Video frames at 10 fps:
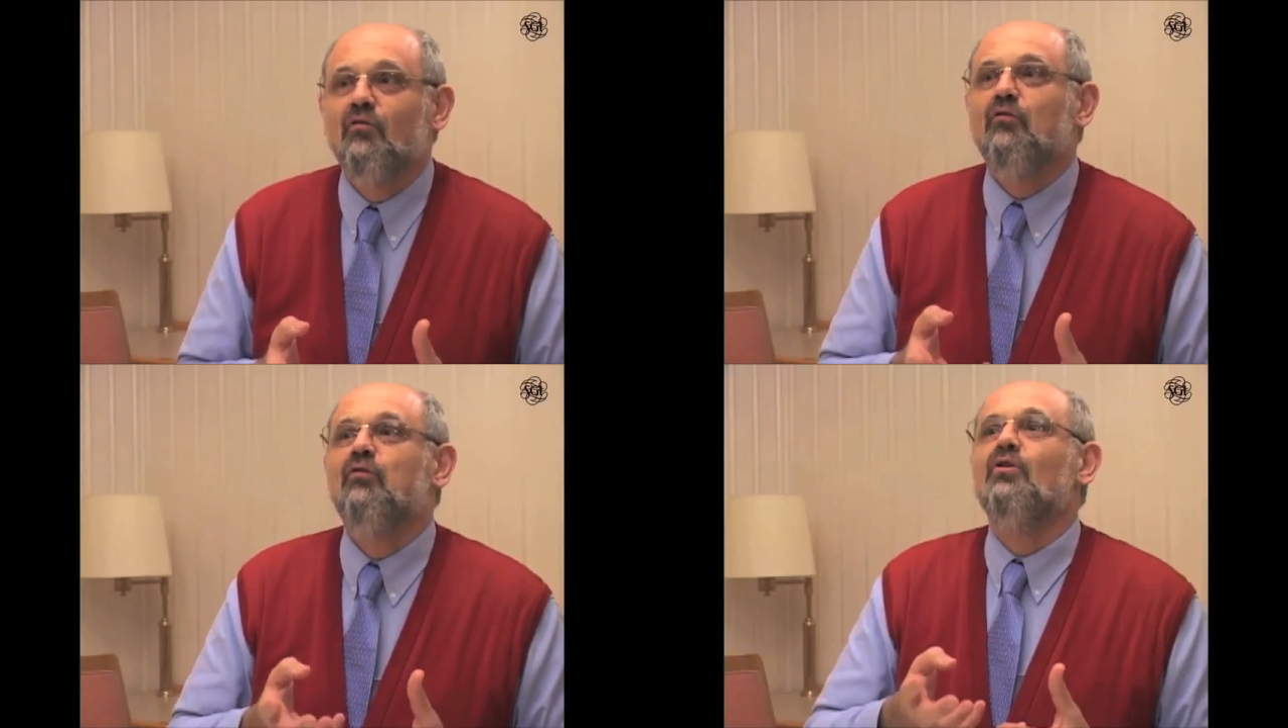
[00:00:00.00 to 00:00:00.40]

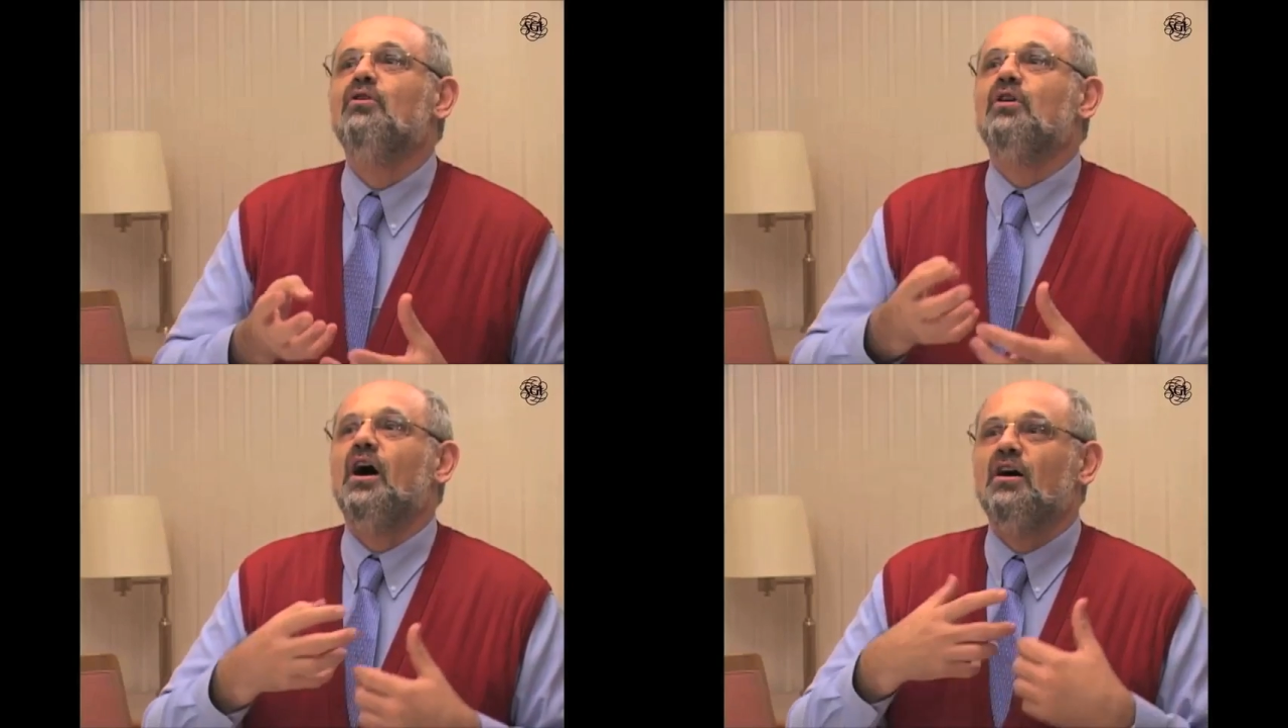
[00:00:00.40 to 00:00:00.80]

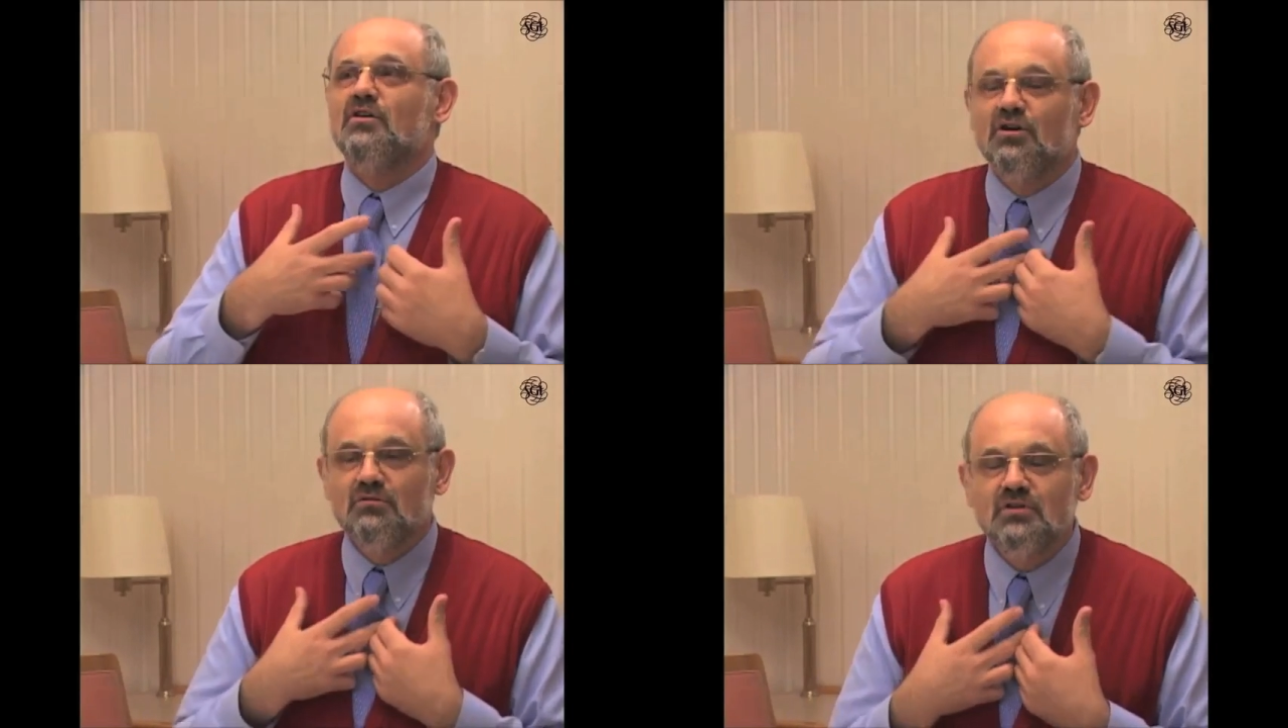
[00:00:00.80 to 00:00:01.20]
for
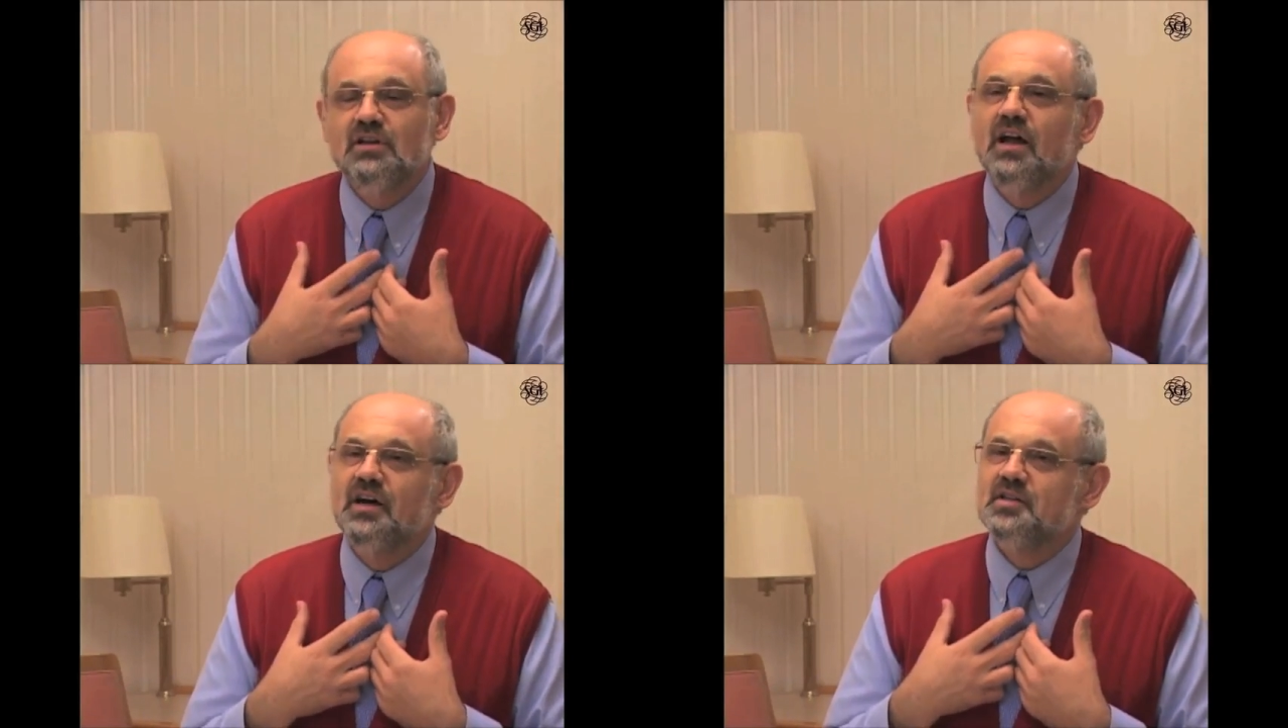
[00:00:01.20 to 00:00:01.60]
our own
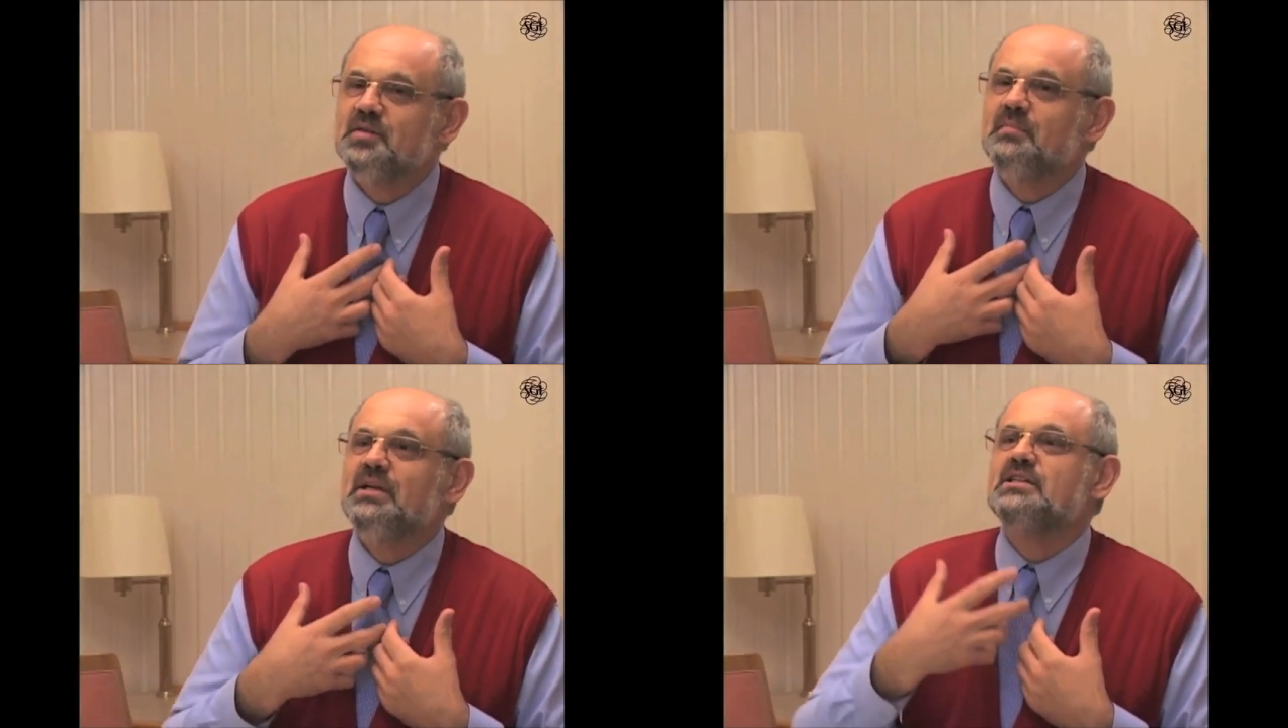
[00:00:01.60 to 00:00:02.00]

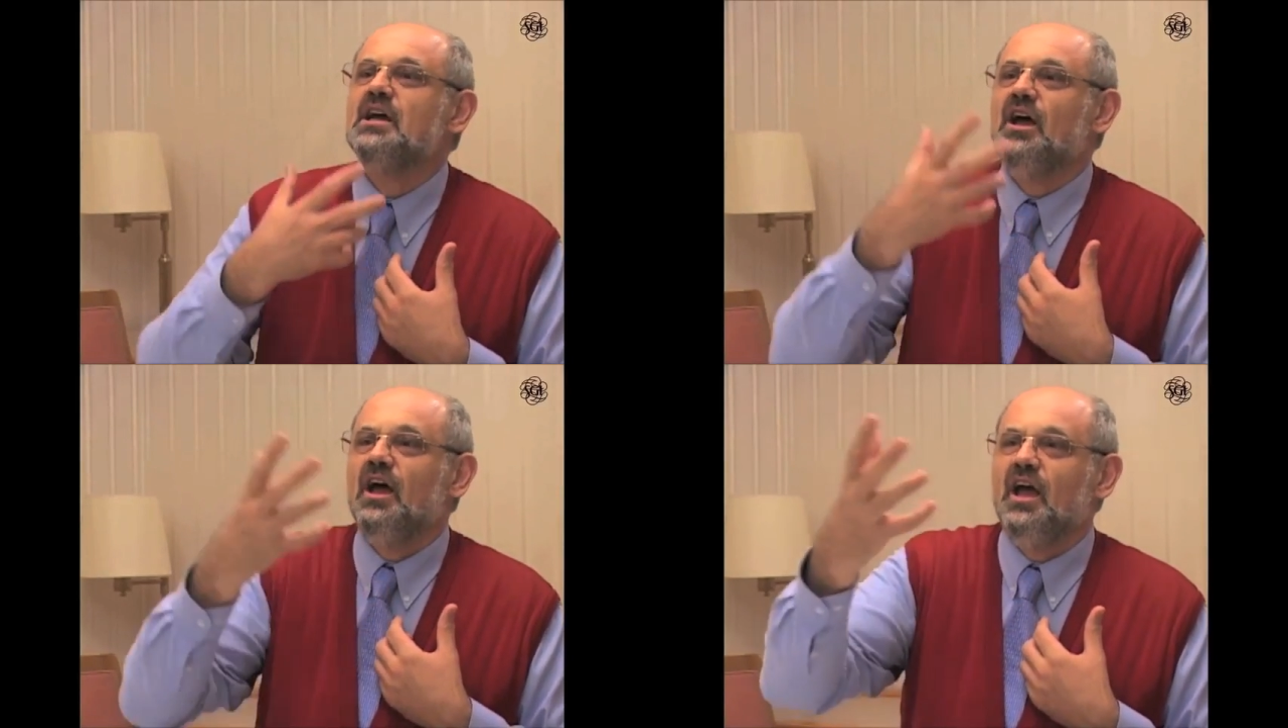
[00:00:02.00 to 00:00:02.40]
enlightenment
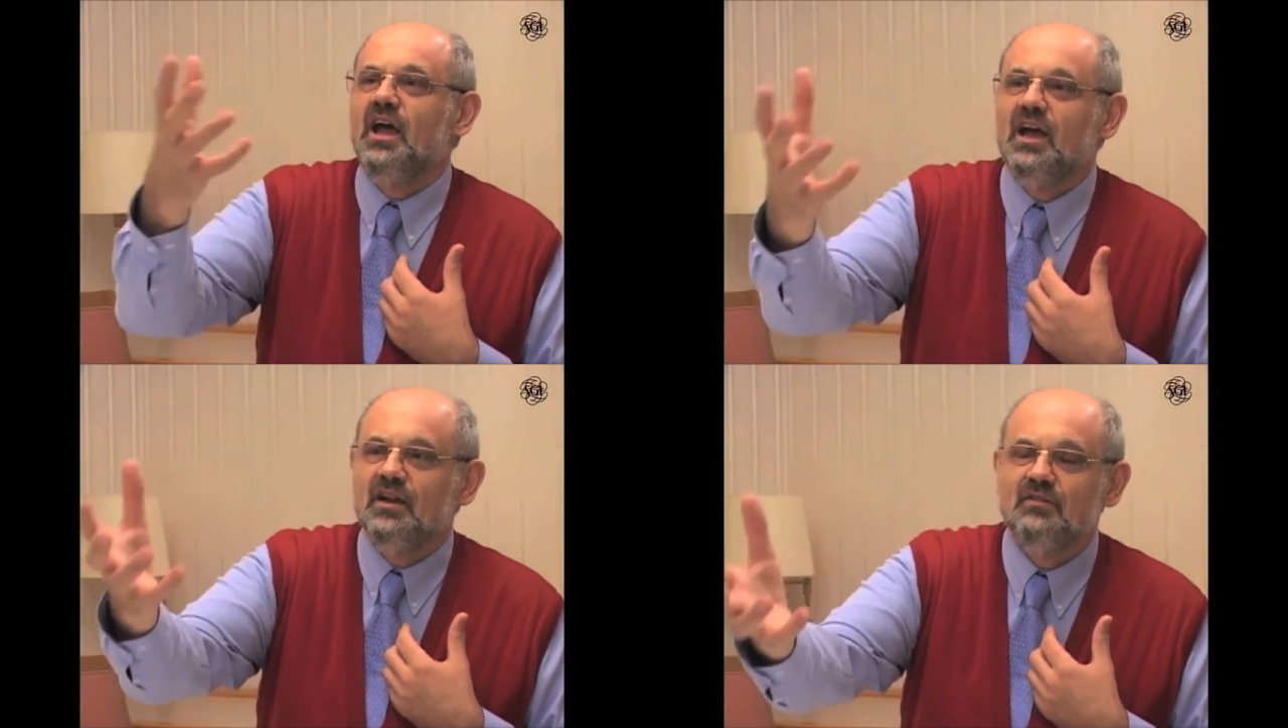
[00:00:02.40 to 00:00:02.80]

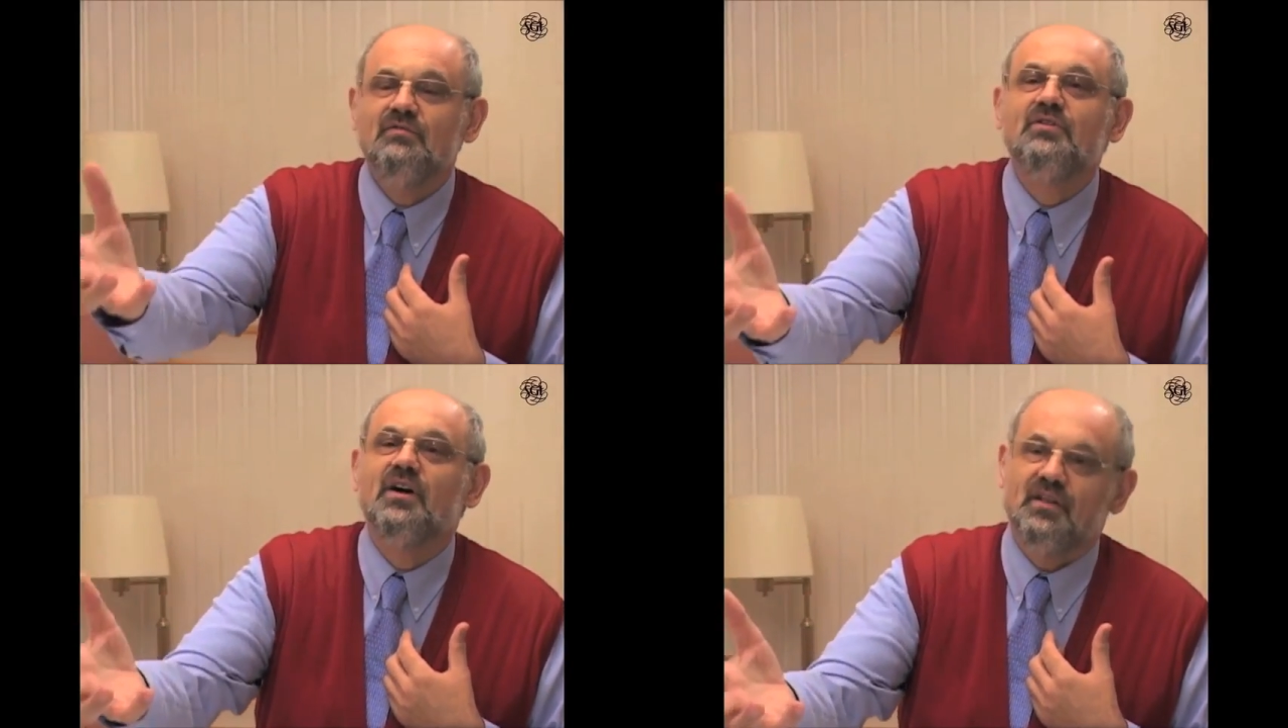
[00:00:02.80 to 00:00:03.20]
and
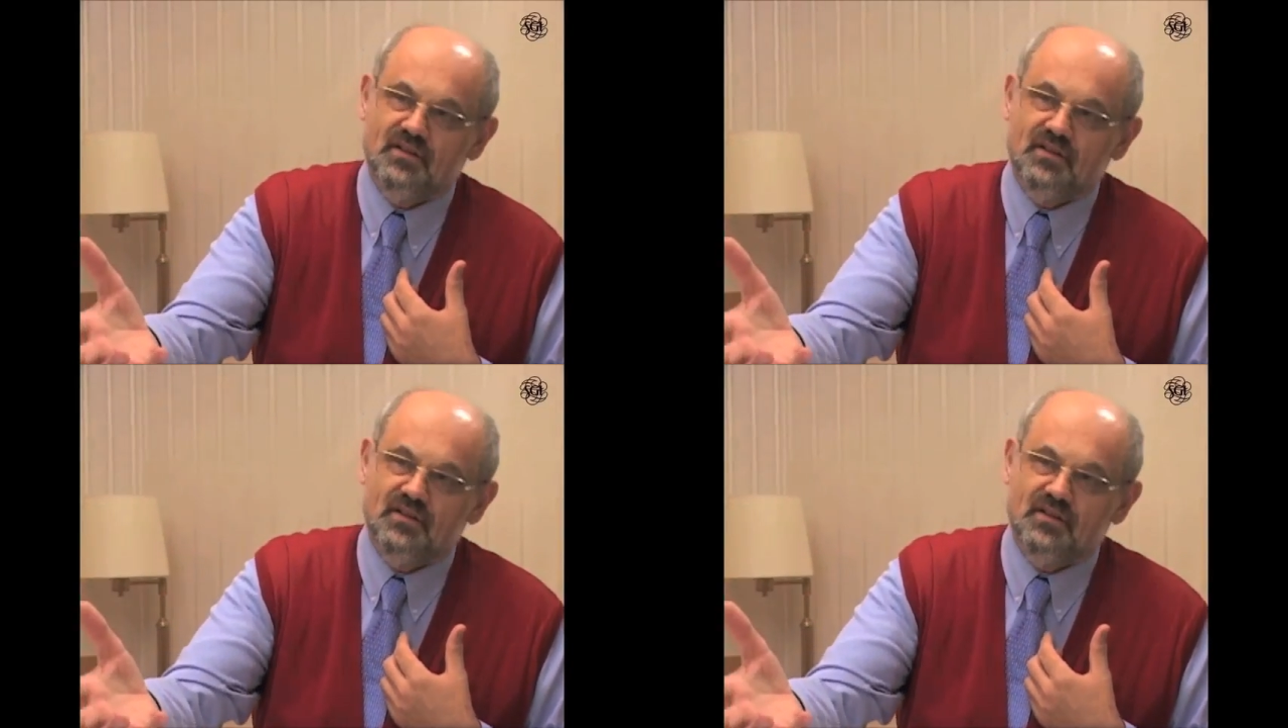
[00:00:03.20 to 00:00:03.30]
for